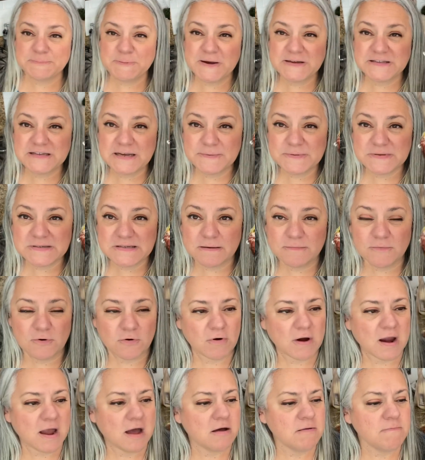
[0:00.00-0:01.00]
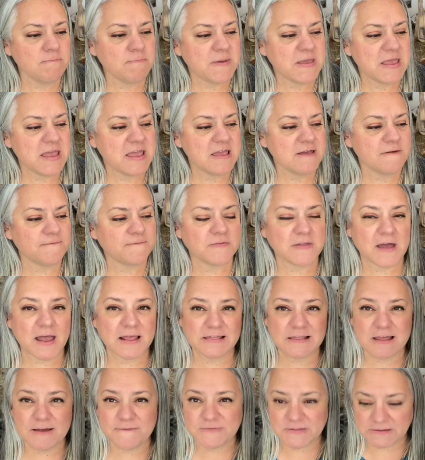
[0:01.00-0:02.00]
picked up some ground beef. I
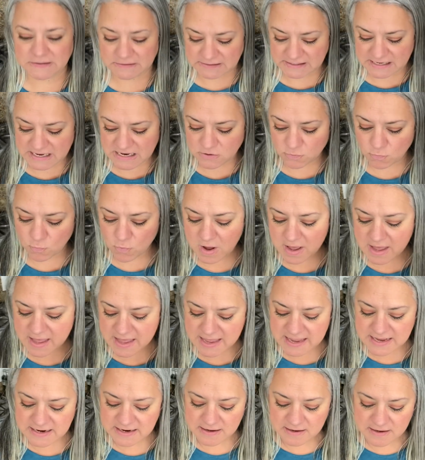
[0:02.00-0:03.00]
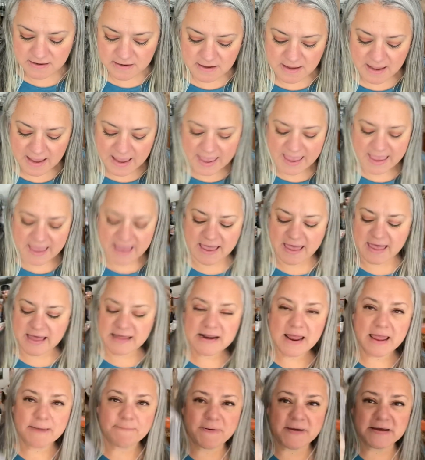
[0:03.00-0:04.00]
love the lean one.
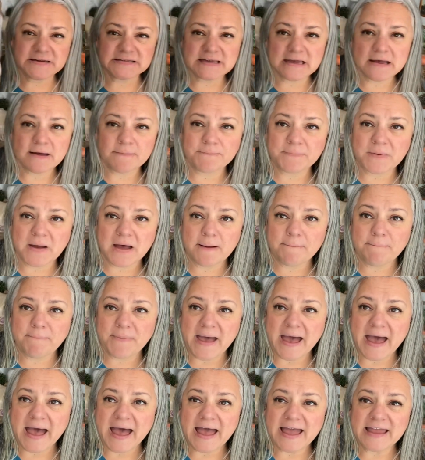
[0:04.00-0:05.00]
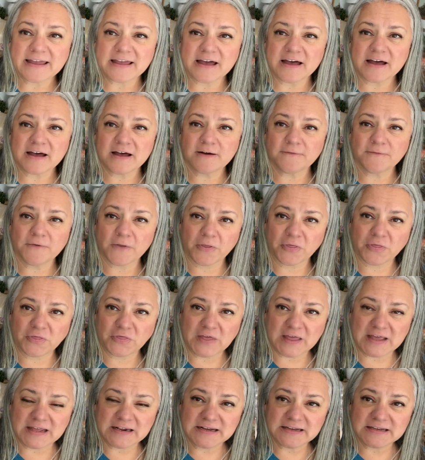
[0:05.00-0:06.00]
And I picked up a bag of
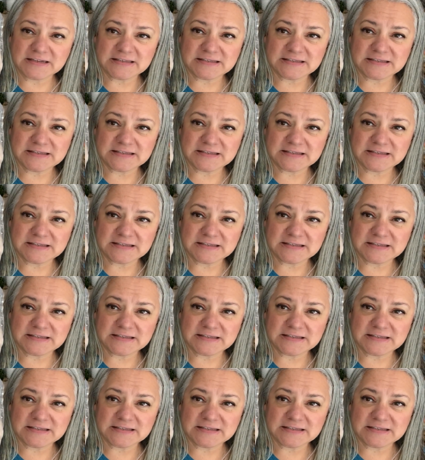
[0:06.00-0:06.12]
thin